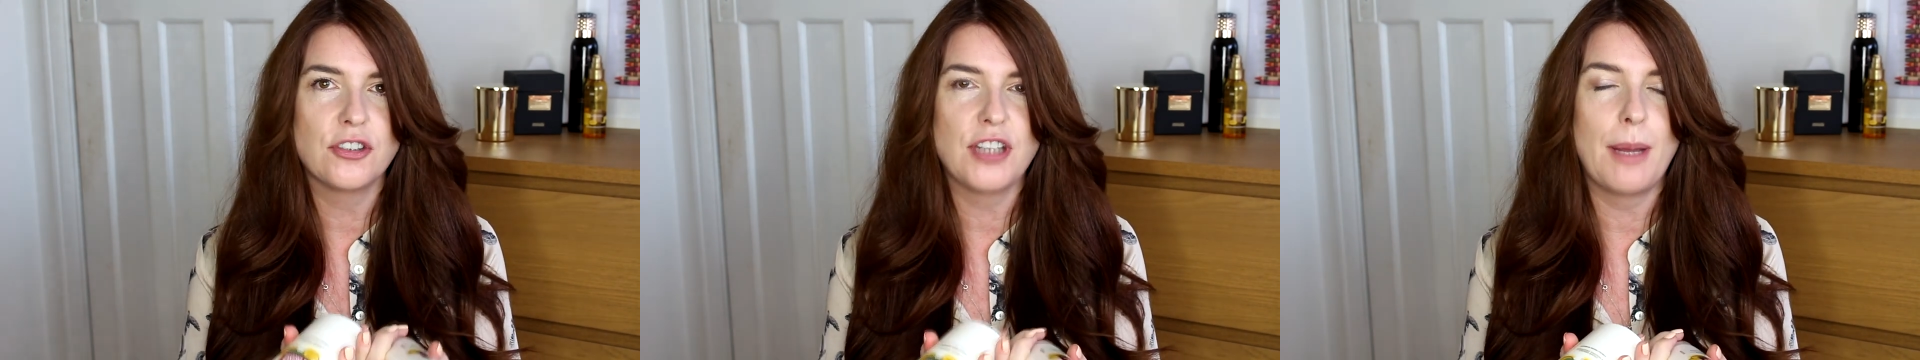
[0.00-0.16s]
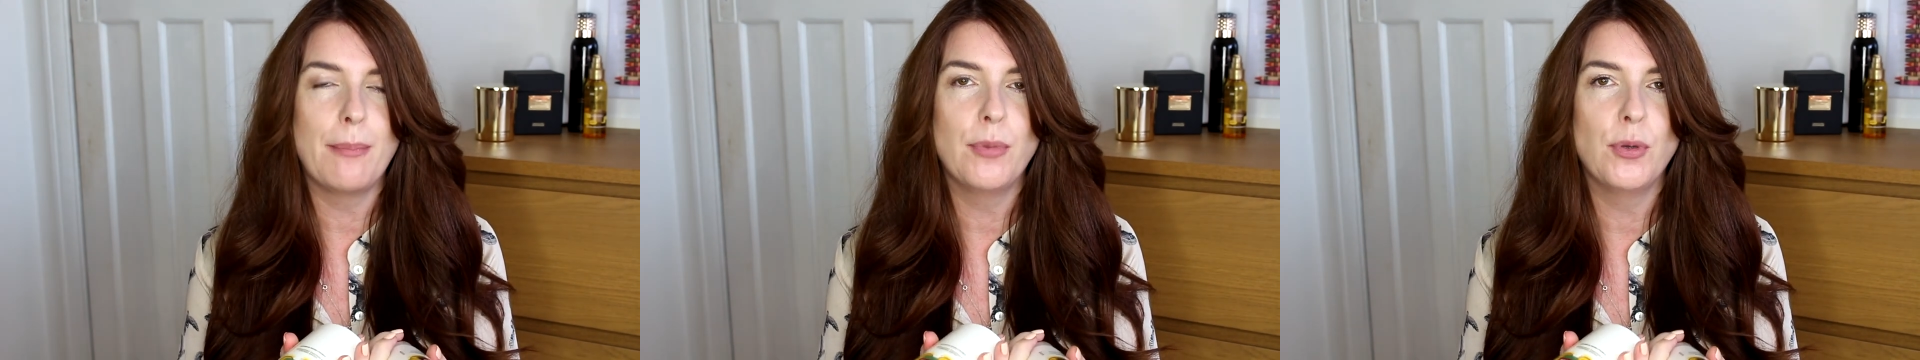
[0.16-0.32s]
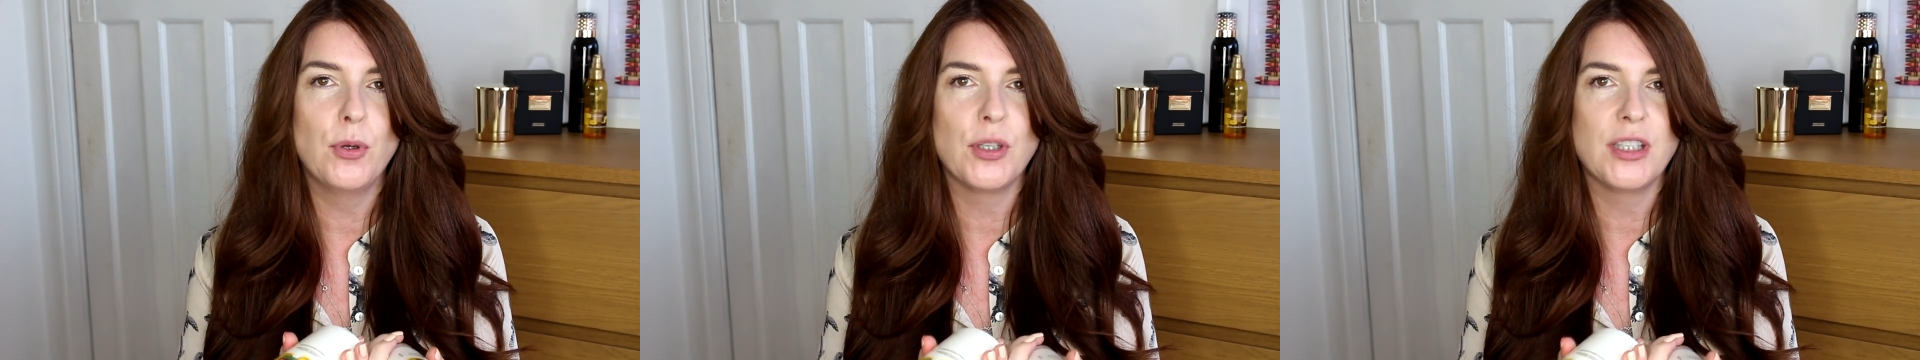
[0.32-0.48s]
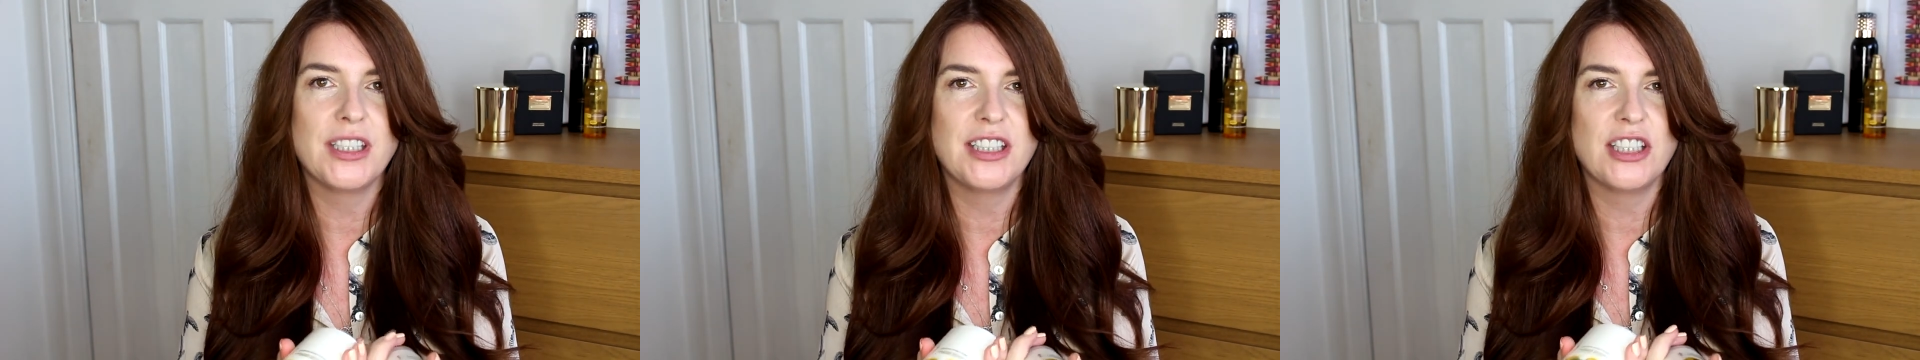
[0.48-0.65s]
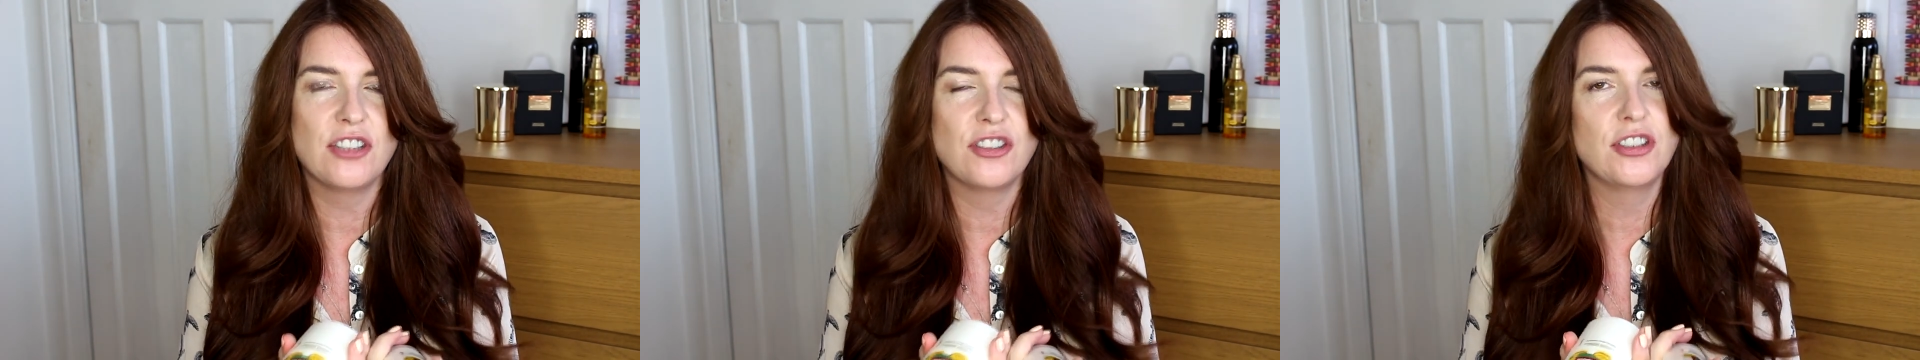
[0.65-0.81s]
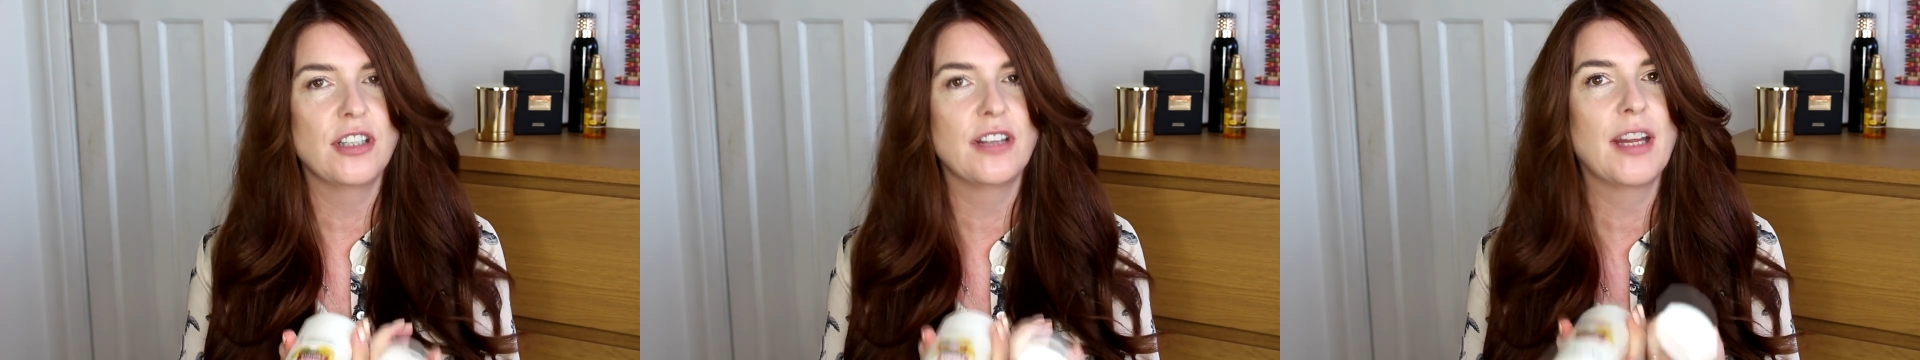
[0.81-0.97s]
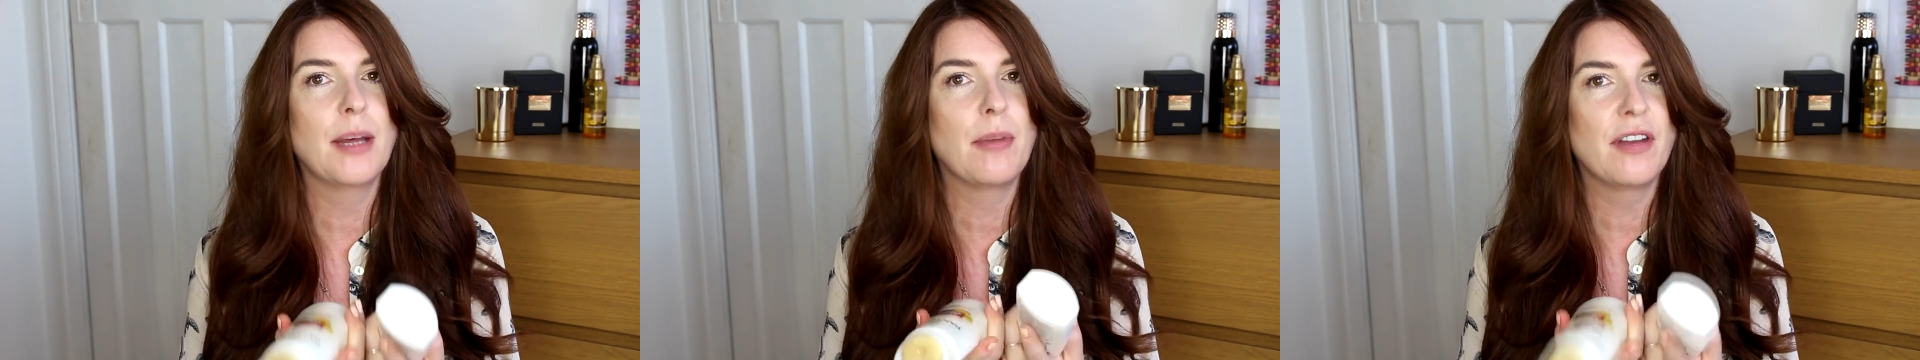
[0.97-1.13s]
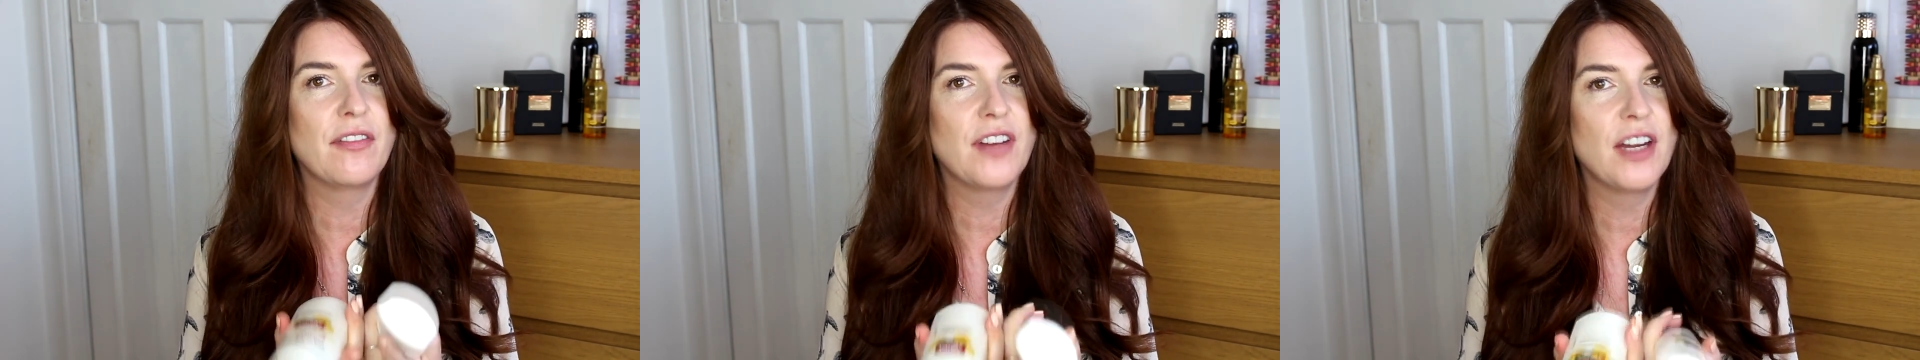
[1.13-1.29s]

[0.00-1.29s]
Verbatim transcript: shampoo and conditioner. They're my